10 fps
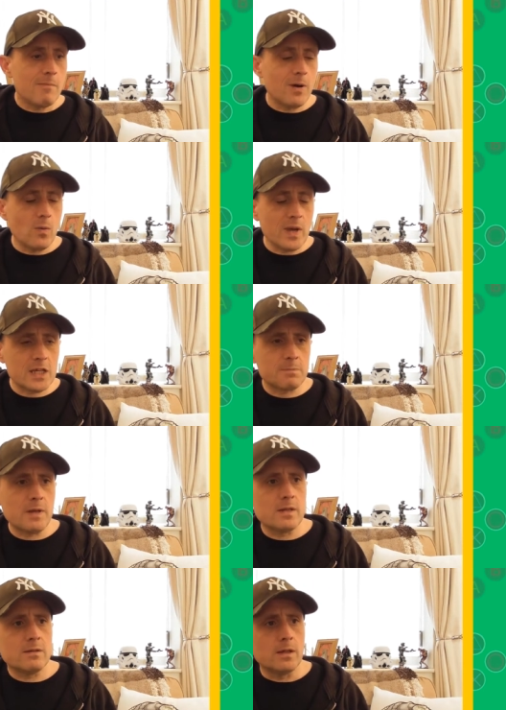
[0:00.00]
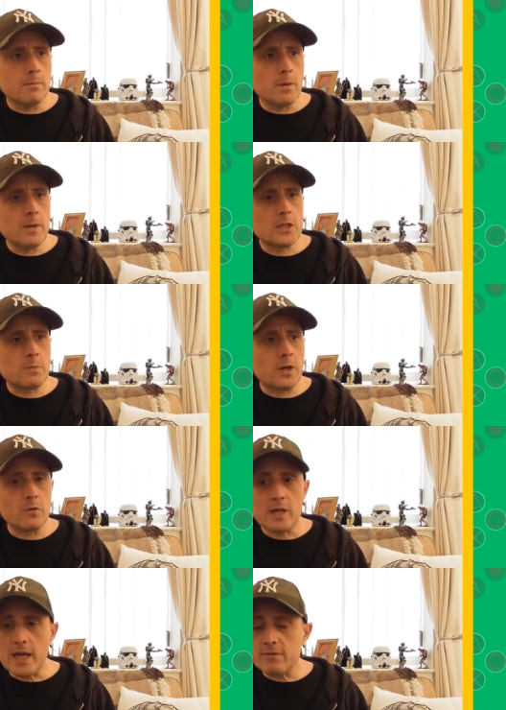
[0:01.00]
My week's been my week's been
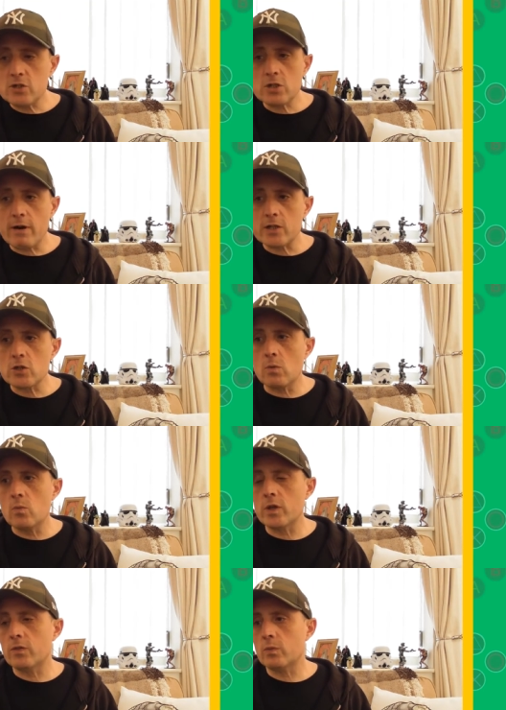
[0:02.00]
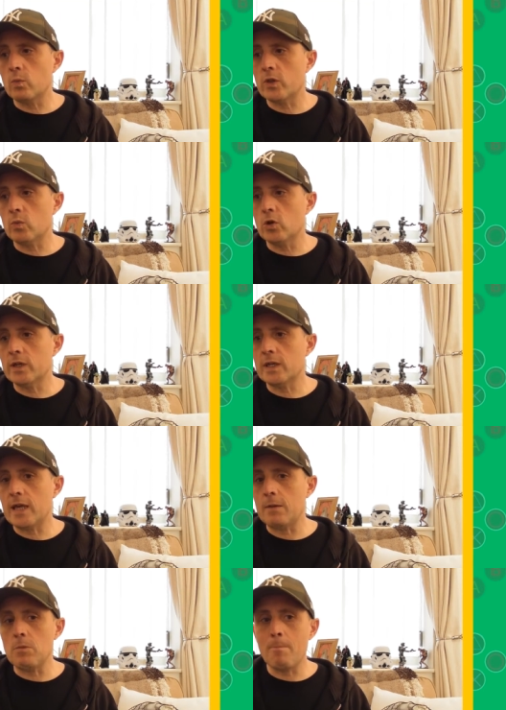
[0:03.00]
okay. I've just cracked on with with work
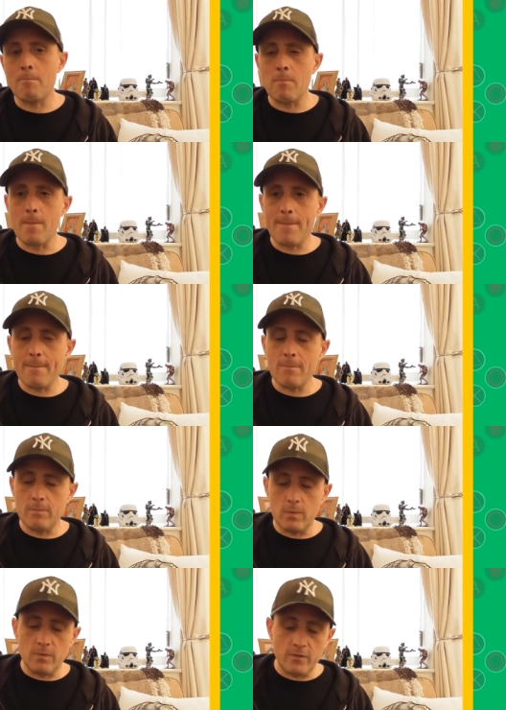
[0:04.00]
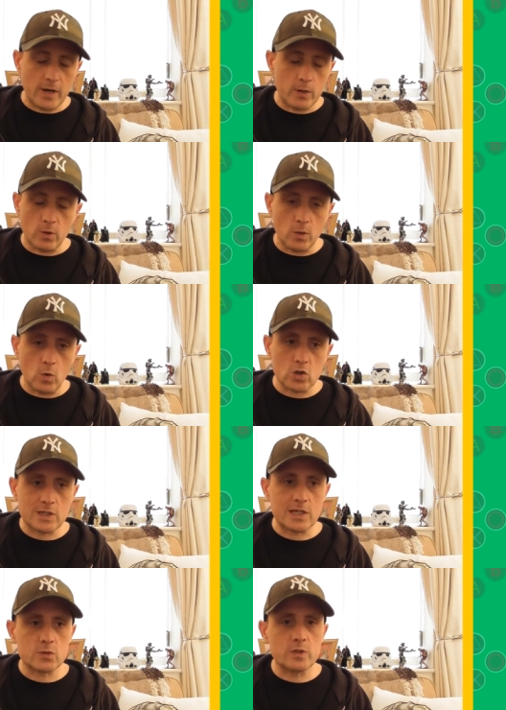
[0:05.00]
again. My, my anyone that watched
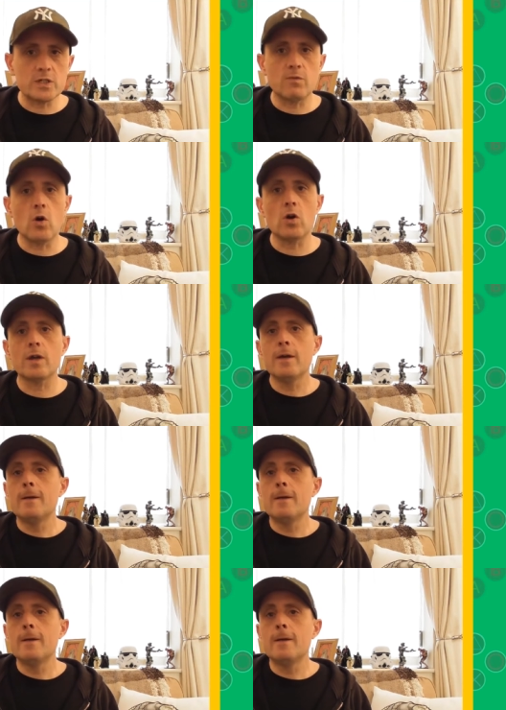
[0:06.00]
last week's vlog,